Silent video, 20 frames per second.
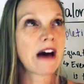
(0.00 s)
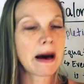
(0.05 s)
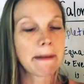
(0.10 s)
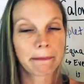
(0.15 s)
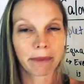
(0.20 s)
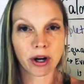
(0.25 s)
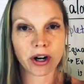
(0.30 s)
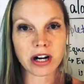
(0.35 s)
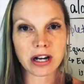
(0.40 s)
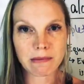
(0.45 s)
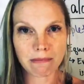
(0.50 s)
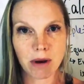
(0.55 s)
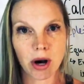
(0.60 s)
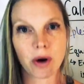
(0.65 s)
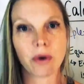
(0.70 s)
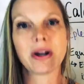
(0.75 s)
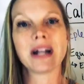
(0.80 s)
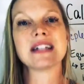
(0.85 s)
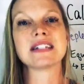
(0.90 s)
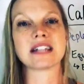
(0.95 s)
fat burning
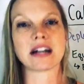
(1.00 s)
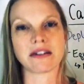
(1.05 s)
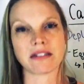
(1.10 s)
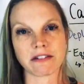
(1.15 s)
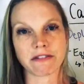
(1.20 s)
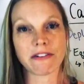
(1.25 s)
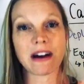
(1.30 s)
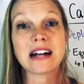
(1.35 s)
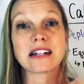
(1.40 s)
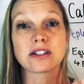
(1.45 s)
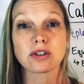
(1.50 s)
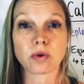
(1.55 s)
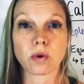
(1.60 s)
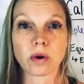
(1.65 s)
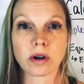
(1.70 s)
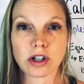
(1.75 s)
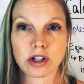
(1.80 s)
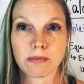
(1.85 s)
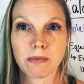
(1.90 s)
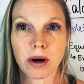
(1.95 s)
mode instead of the fat
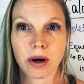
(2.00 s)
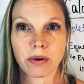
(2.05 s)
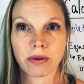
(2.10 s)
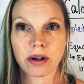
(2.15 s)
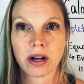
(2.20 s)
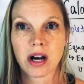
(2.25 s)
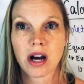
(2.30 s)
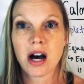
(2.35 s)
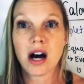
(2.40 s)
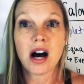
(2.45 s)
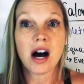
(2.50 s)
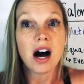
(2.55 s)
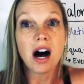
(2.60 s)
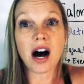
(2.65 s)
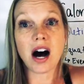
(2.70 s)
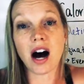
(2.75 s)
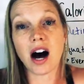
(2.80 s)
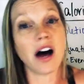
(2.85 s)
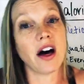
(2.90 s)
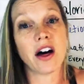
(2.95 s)
storage mode.
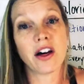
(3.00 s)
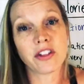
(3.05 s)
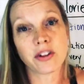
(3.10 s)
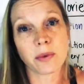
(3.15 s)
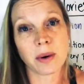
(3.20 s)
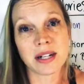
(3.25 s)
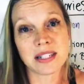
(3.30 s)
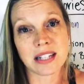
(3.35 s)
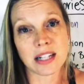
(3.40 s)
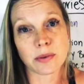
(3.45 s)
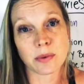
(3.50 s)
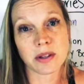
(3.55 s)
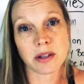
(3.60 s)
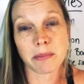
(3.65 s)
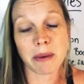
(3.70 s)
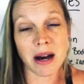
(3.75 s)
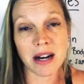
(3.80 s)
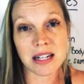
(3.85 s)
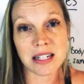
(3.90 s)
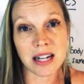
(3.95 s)
Uh, otherwise, that's what
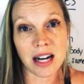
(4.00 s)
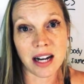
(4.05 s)
the body